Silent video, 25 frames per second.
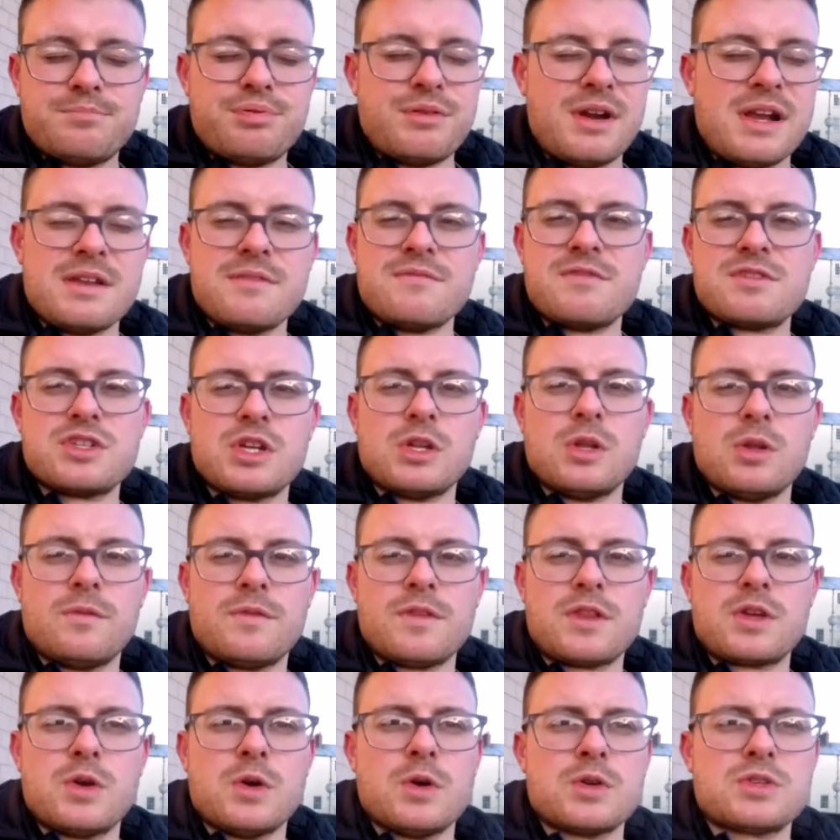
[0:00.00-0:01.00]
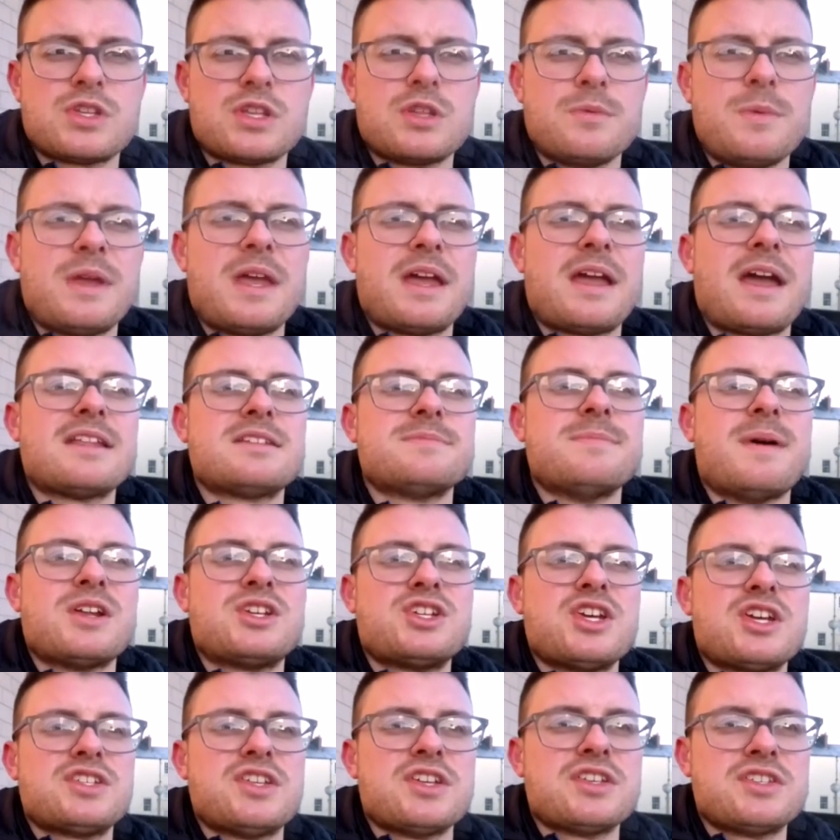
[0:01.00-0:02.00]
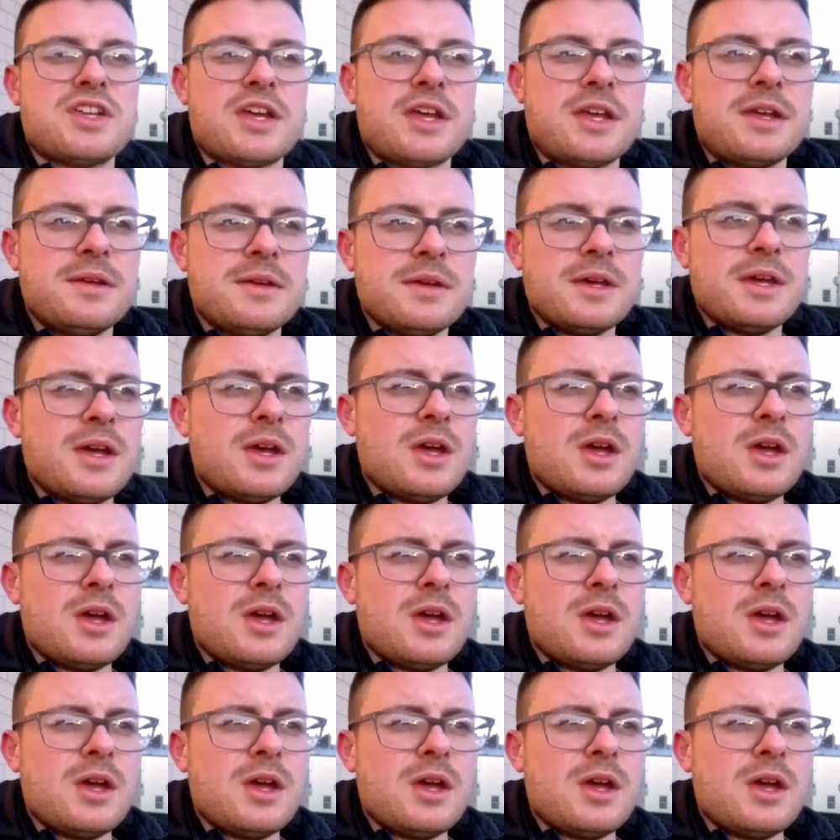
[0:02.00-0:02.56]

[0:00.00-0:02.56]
Brilliant result over the course of the week against Manchester City.